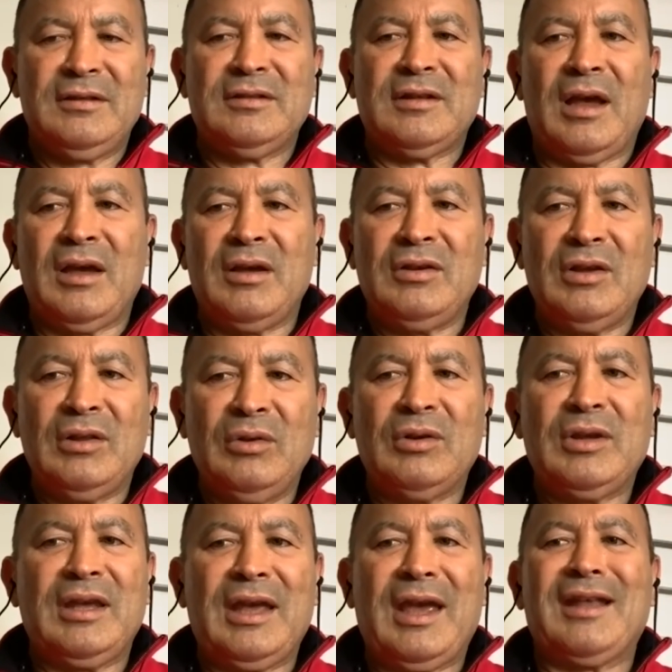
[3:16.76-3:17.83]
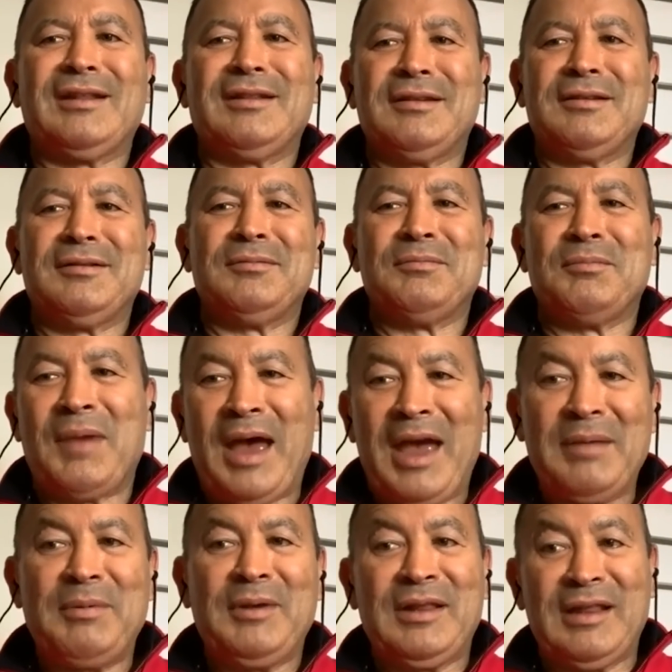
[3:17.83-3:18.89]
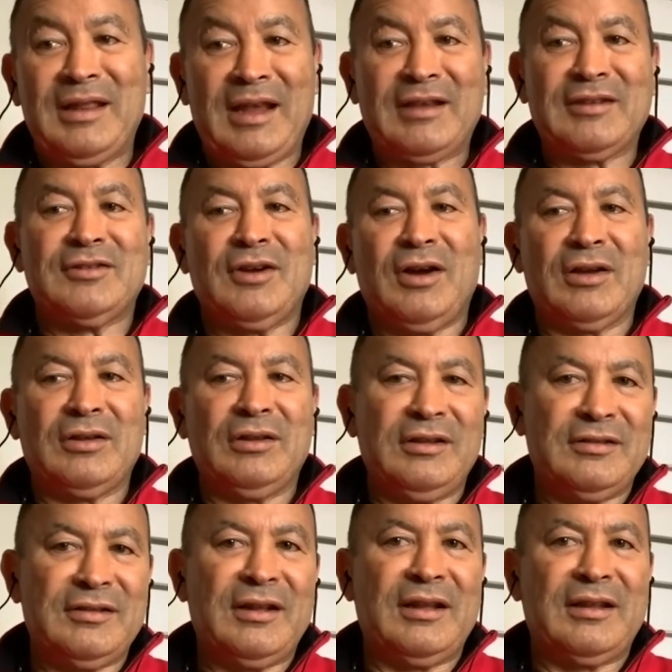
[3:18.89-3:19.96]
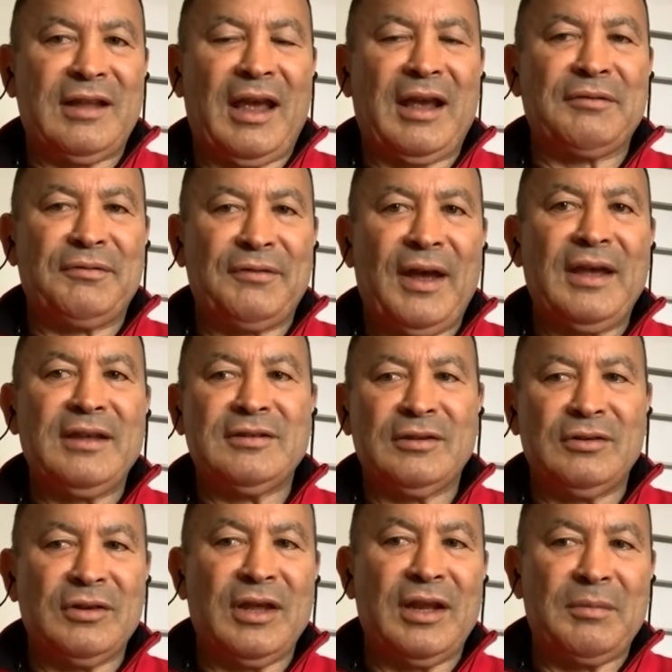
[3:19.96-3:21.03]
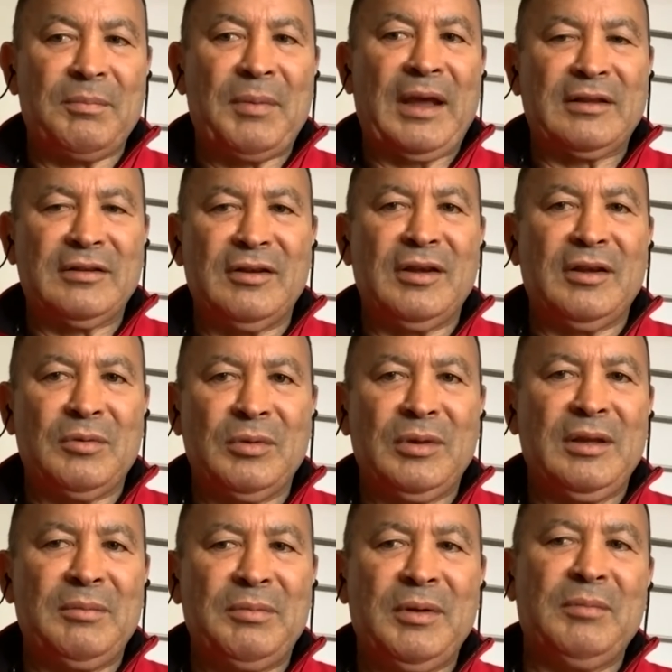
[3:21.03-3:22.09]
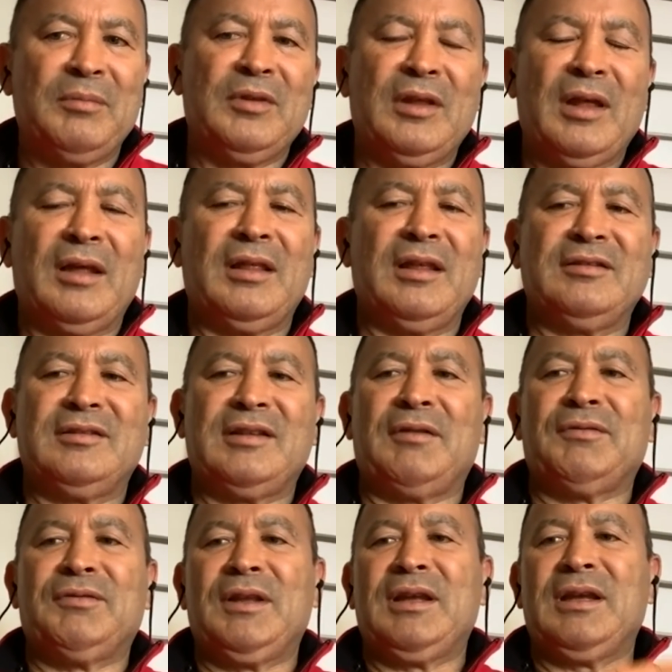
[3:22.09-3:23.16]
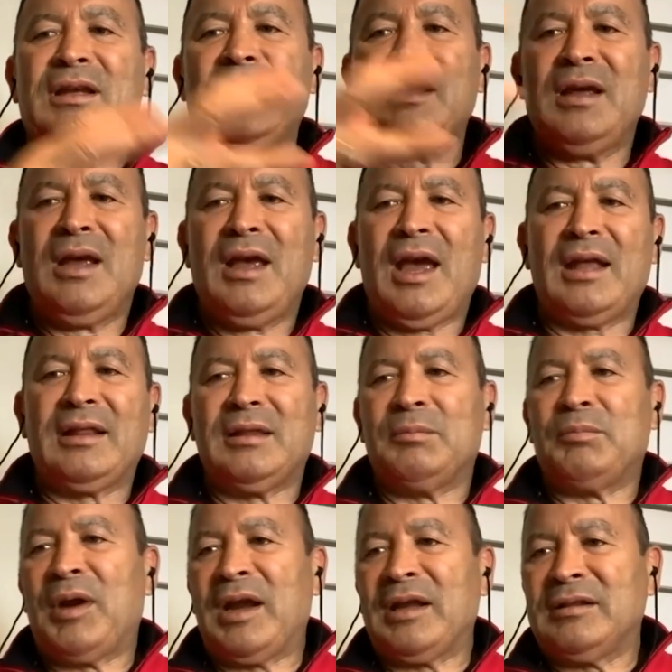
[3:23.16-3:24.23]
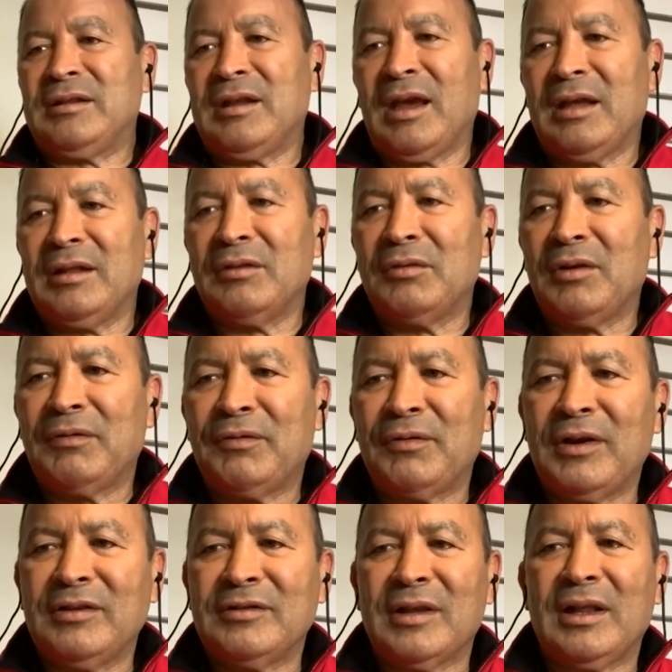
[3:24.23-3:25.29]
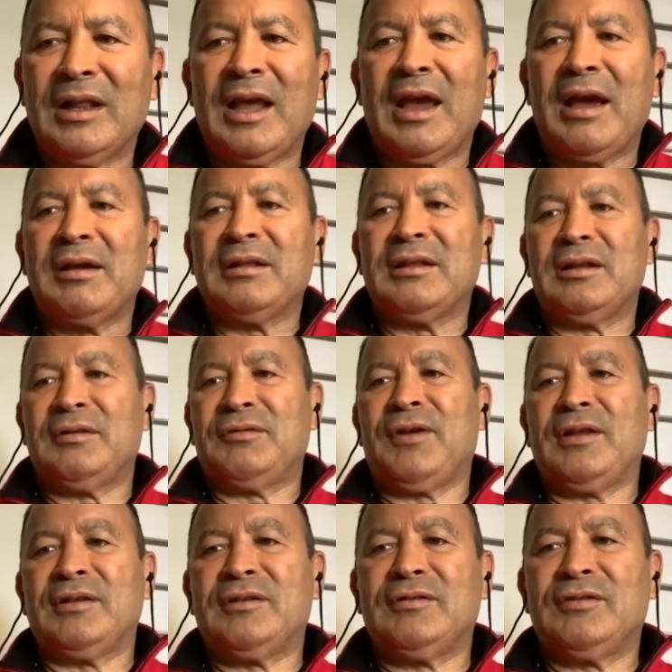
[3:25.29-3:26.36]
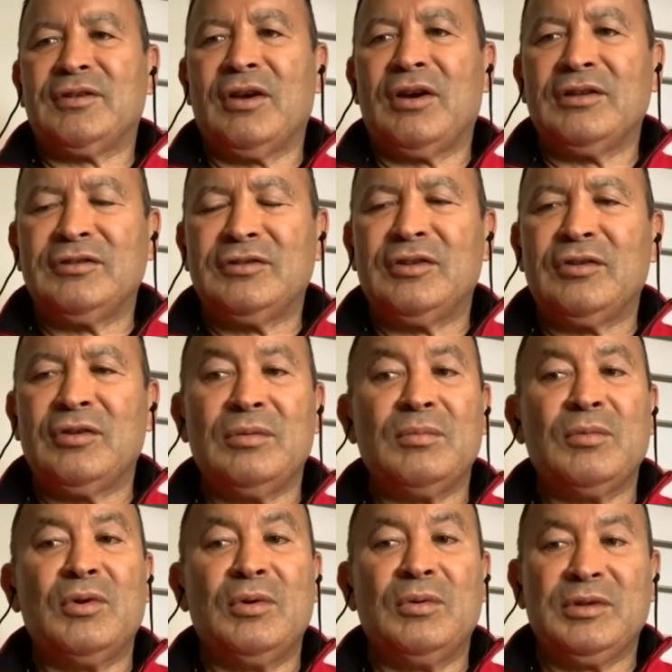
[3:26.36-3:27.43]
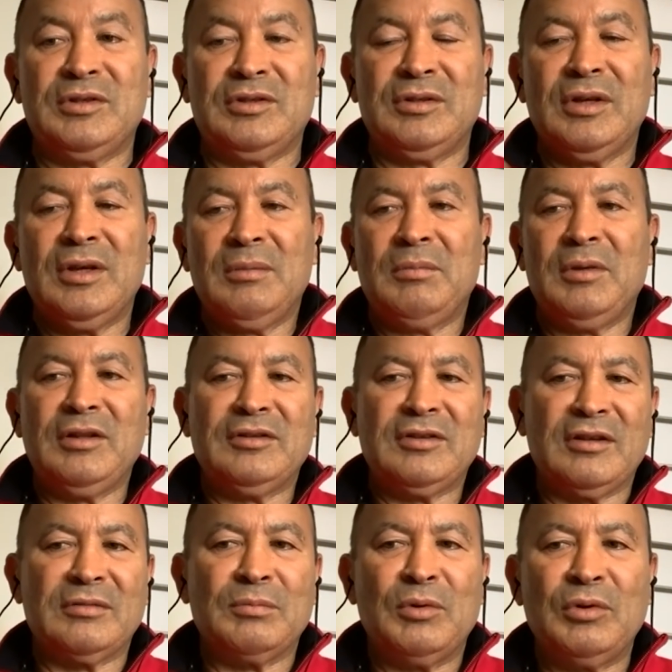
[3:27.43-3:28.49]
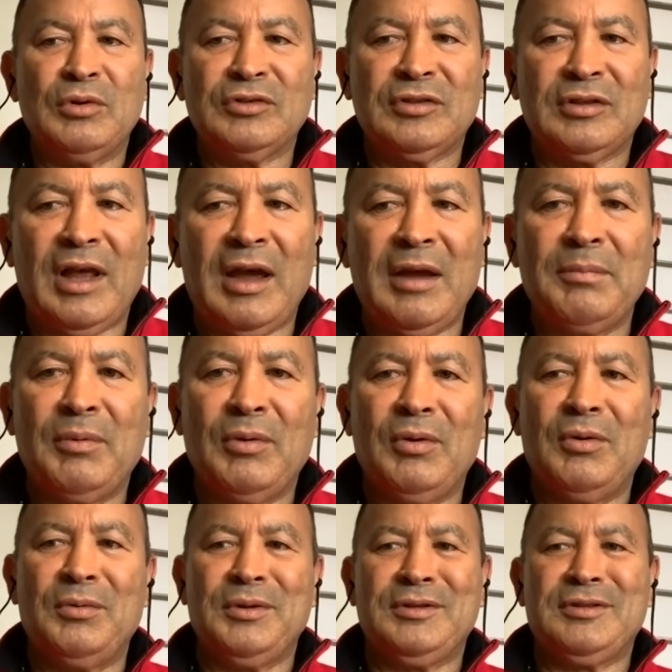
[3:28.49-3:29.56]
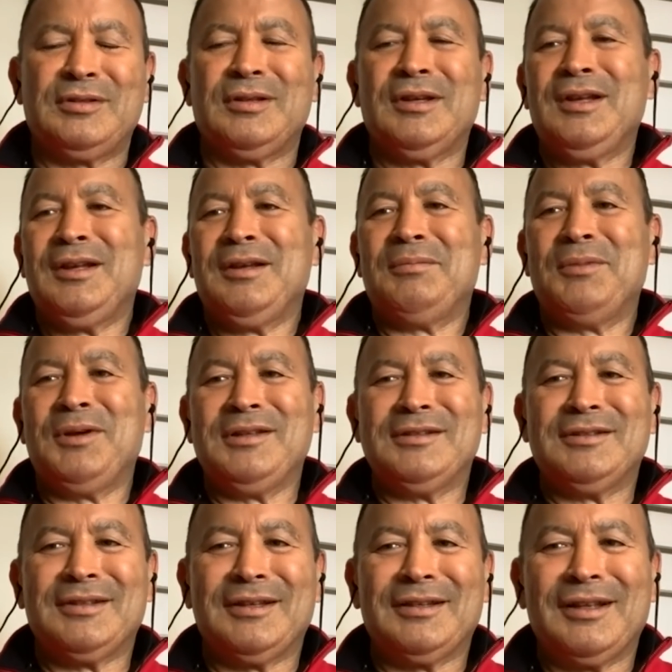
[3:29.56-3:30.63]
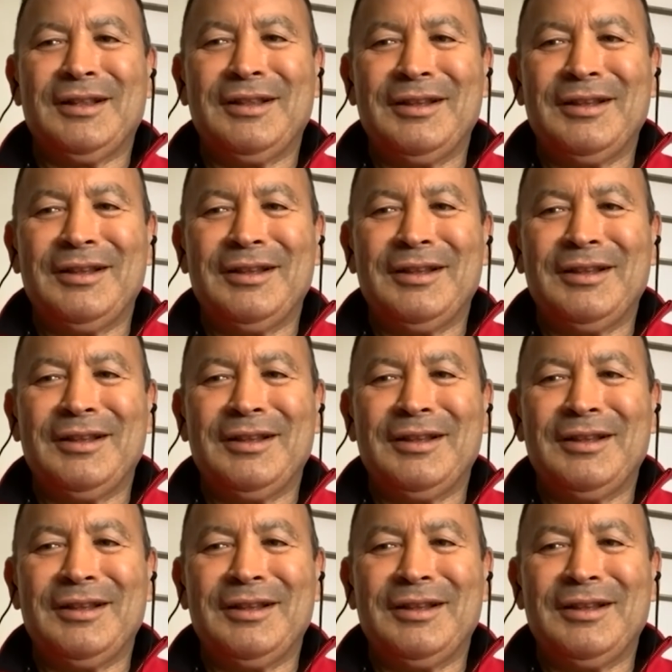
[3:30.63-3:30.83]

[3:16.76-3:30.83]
So you're looking at maybe the next cycle is an attack phase that'll get it back to equilibrium. There's definitely at the breakdown, the referees are allowing the defensive sides to do more, which means there's more slow ball, which means that